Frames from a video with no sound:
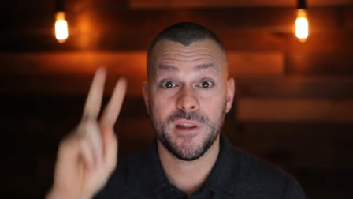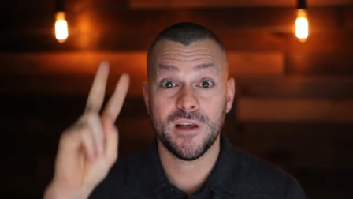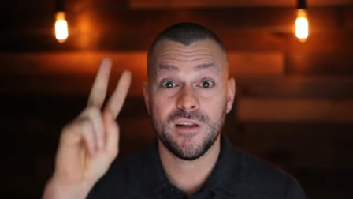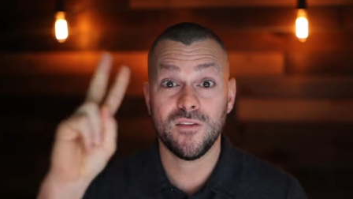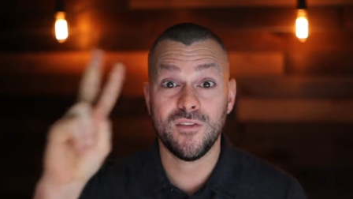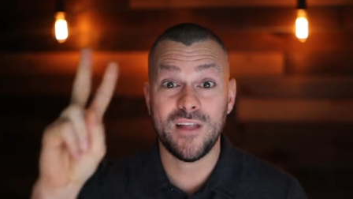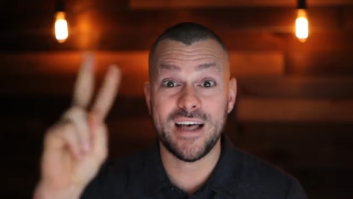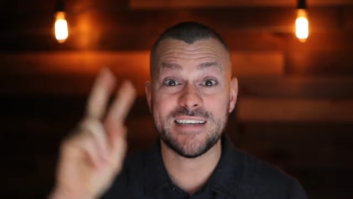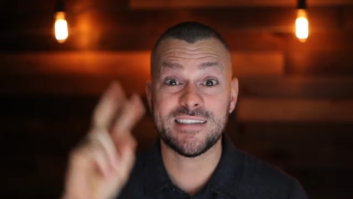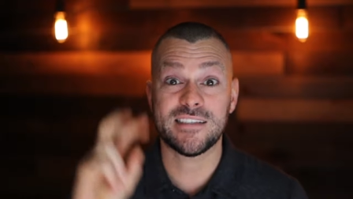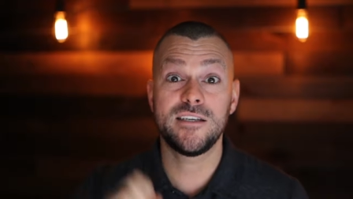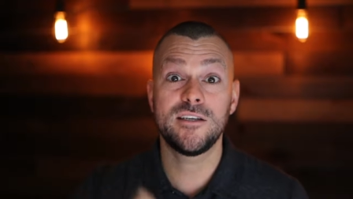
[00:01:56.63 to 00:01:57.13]

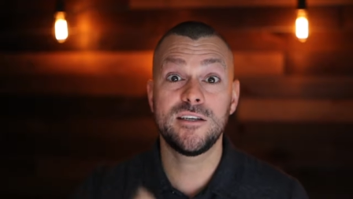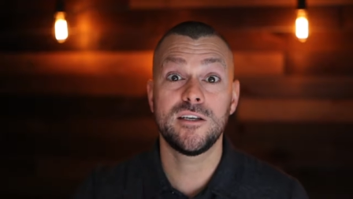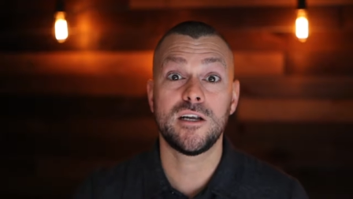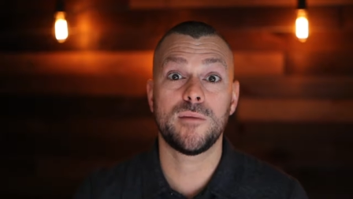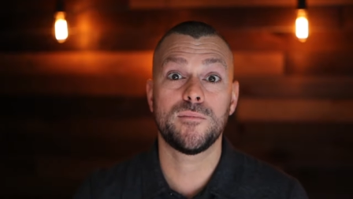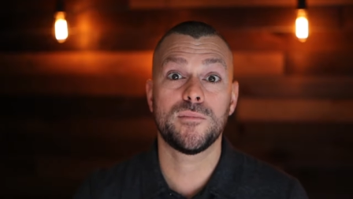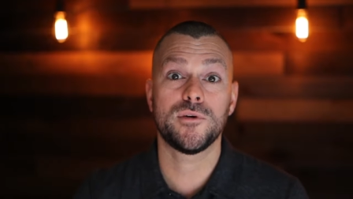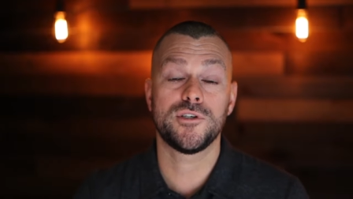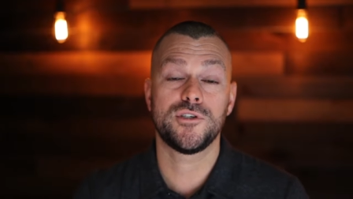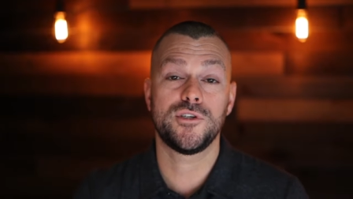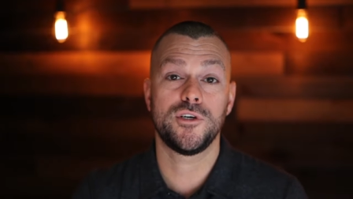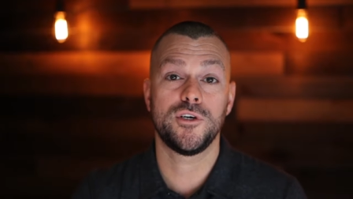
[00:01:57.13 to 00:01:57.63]
Lesson
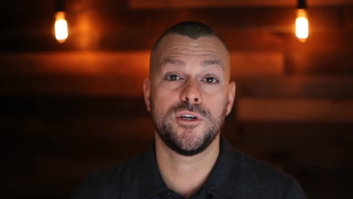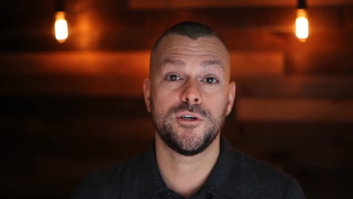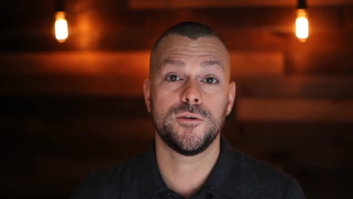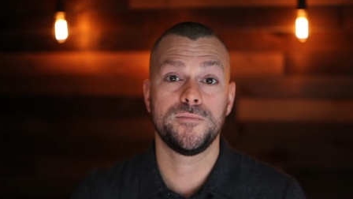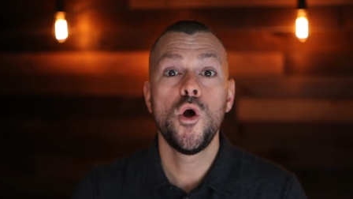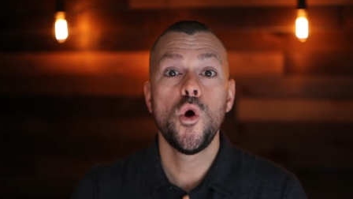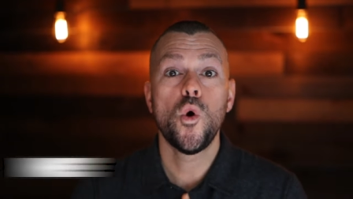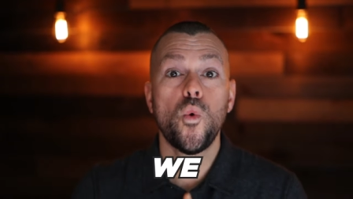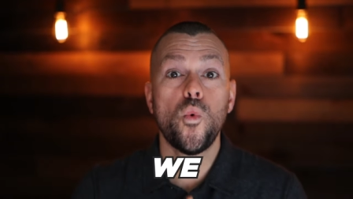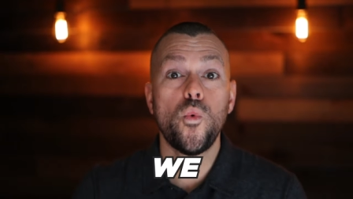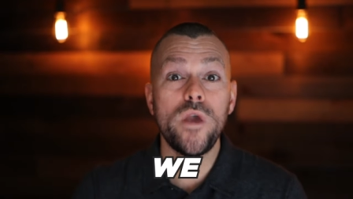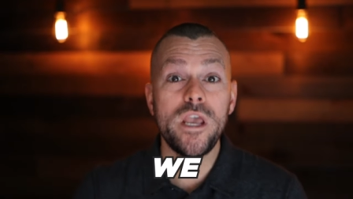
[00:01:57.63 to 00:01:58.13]
number two,
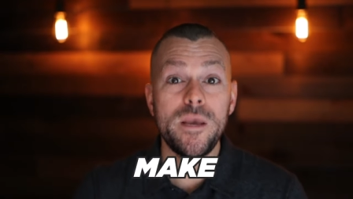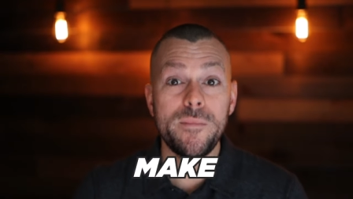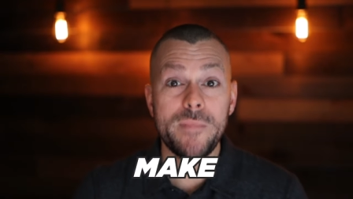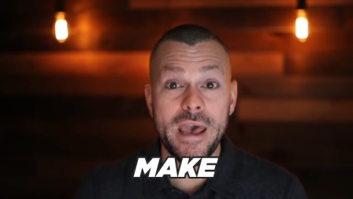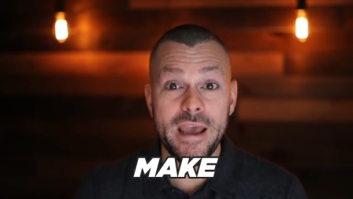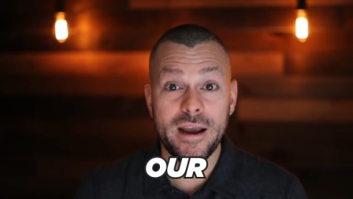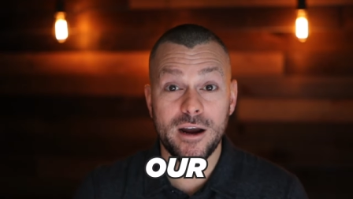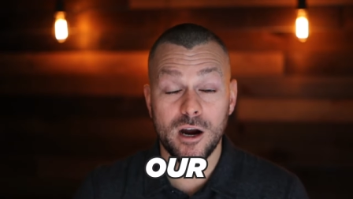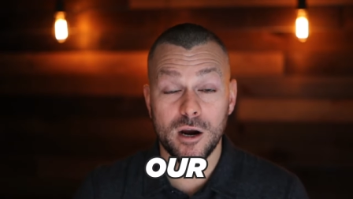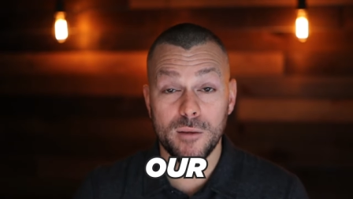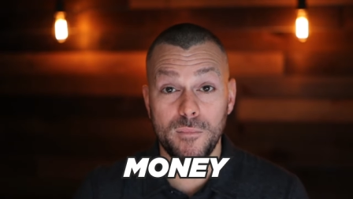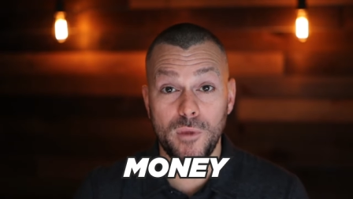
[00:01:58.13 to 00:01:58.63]
we
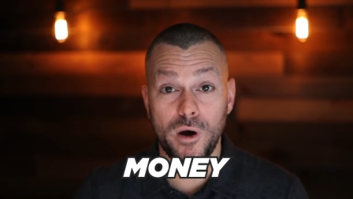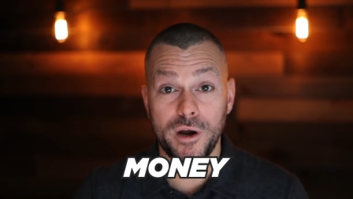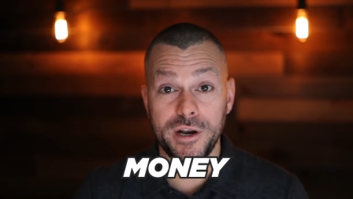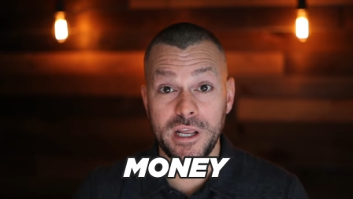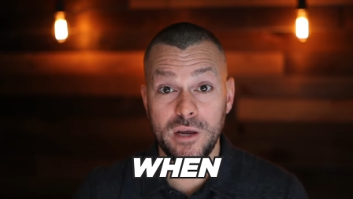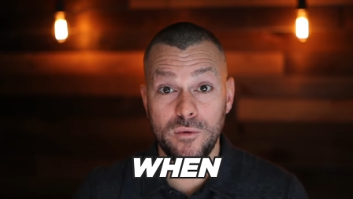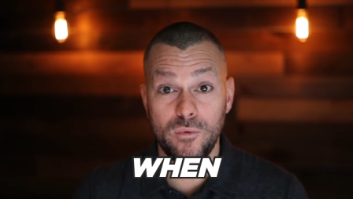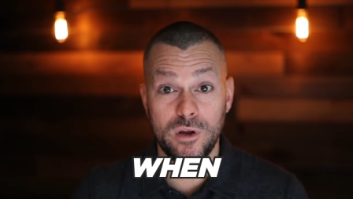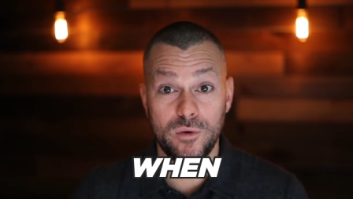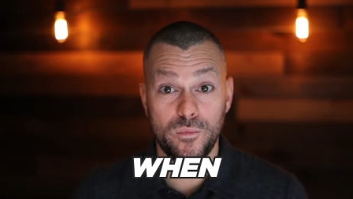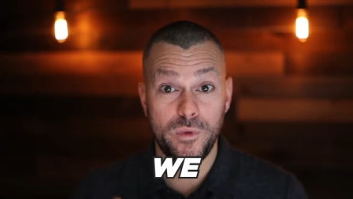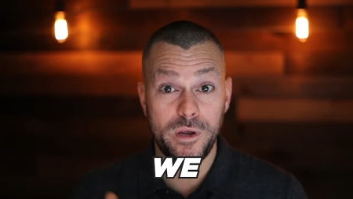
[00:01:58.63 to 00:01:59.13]
make our money
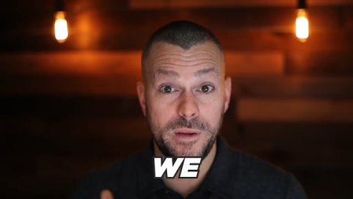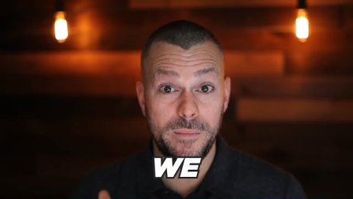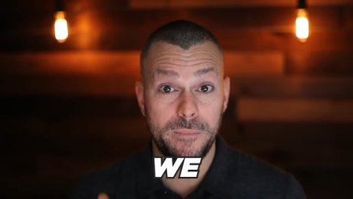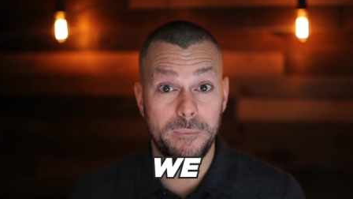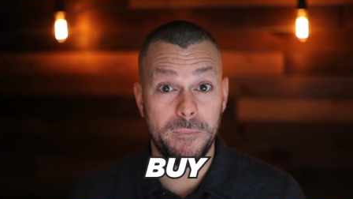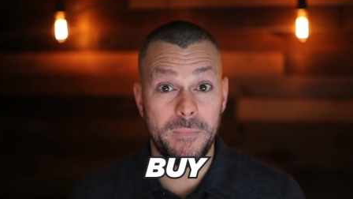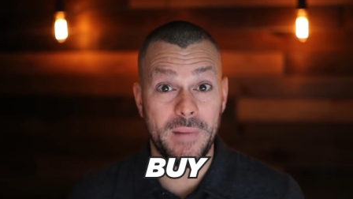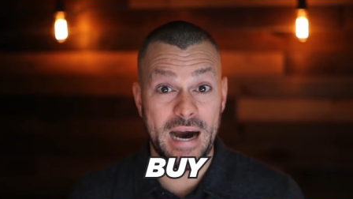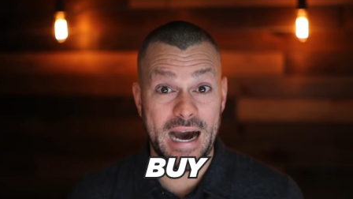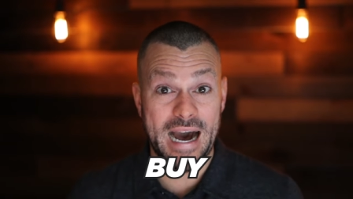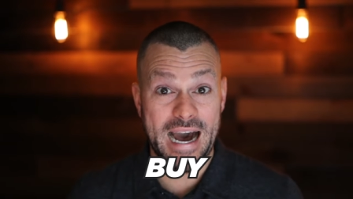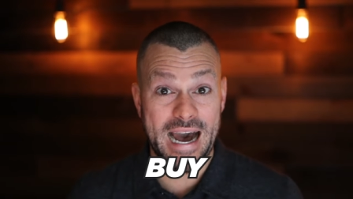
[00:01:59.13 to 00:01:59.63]
when we
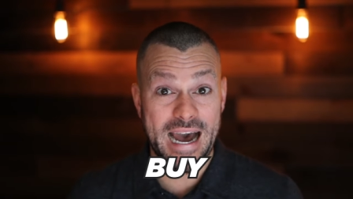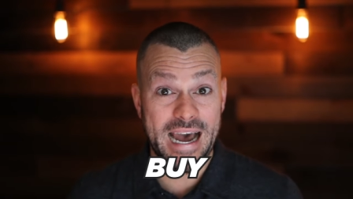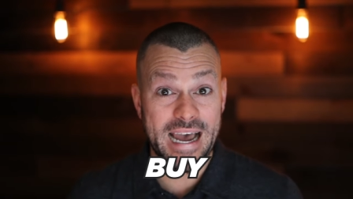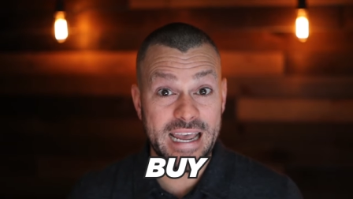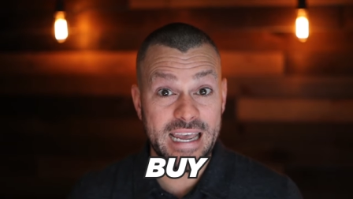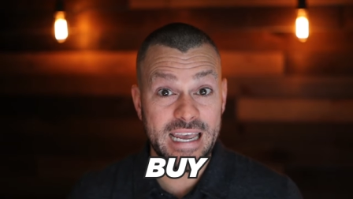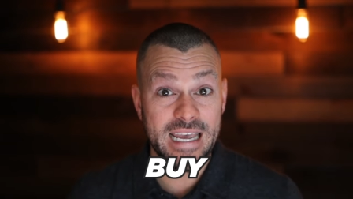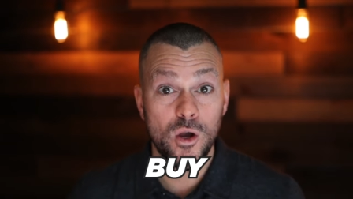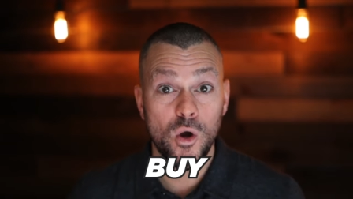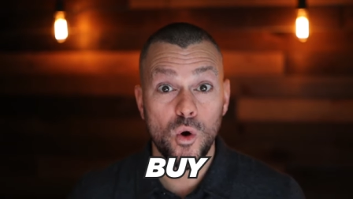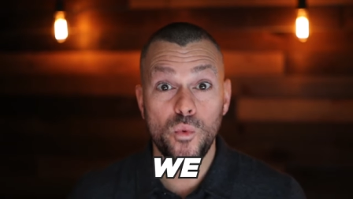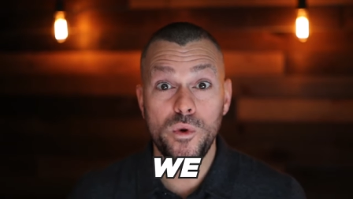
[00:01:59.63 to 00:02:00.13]

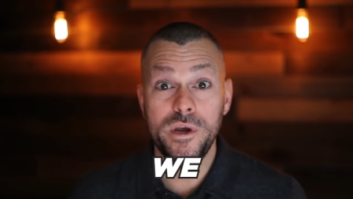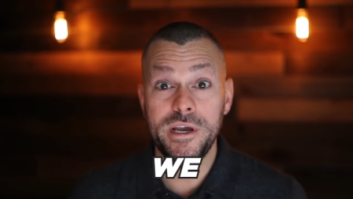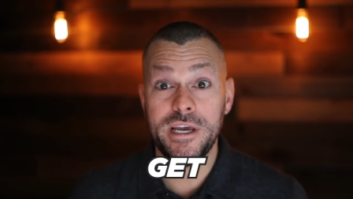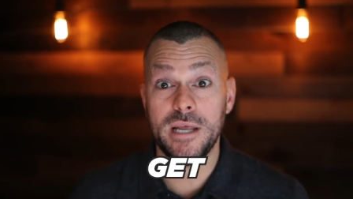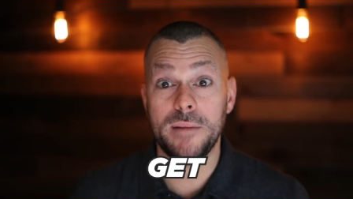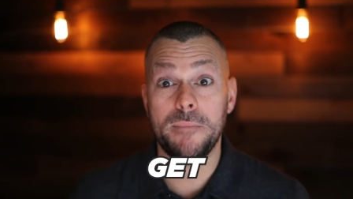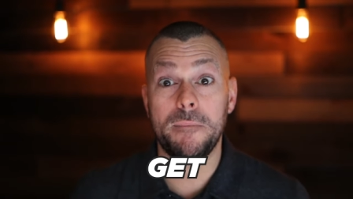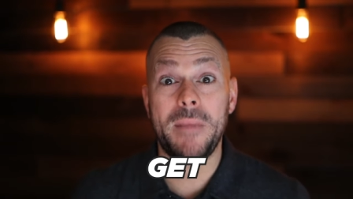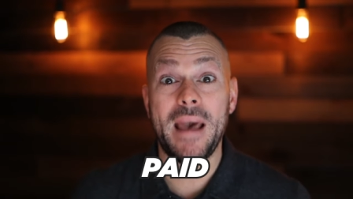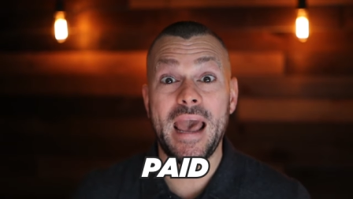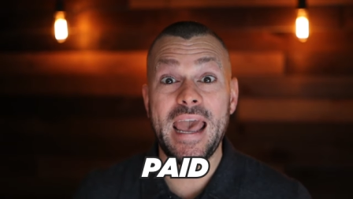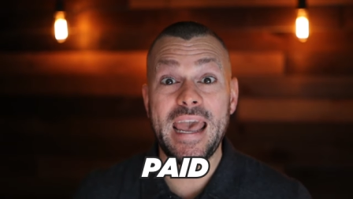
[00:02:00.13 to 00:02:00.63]
buy, we
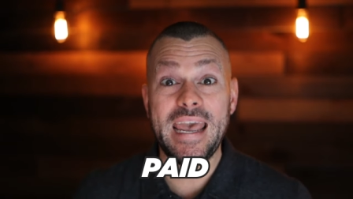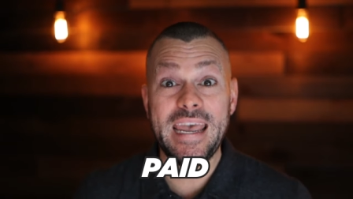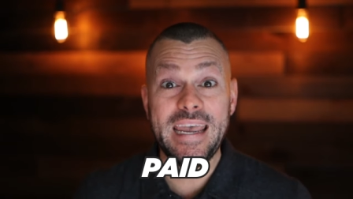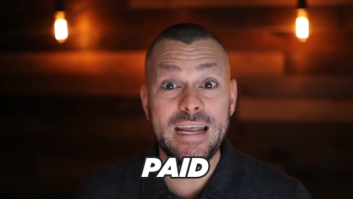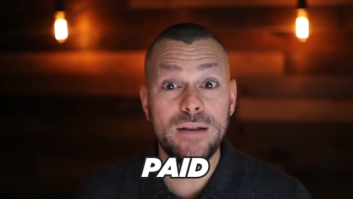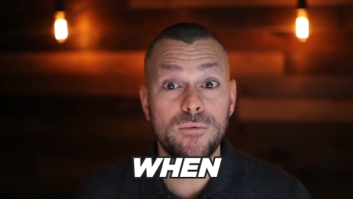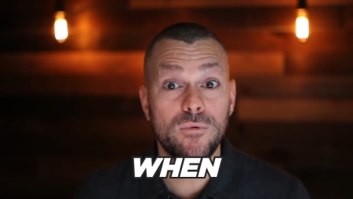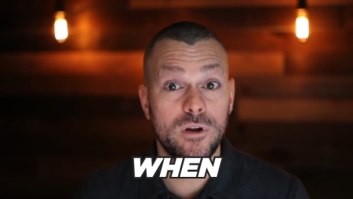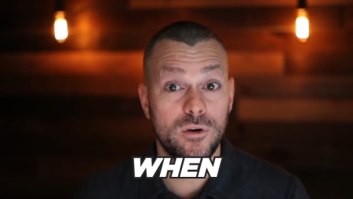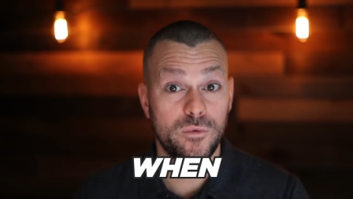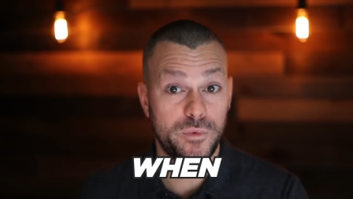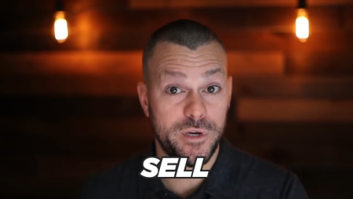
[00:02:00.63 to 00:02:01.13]
get paid
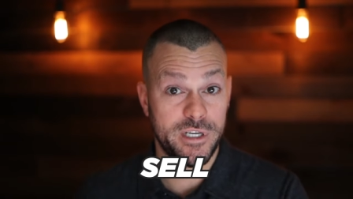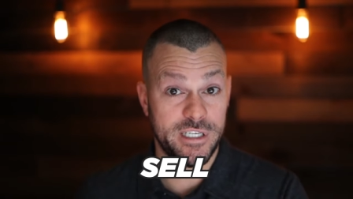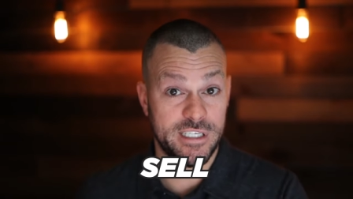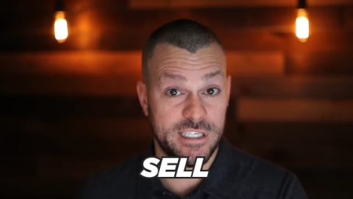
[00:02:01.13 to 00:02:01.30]
when we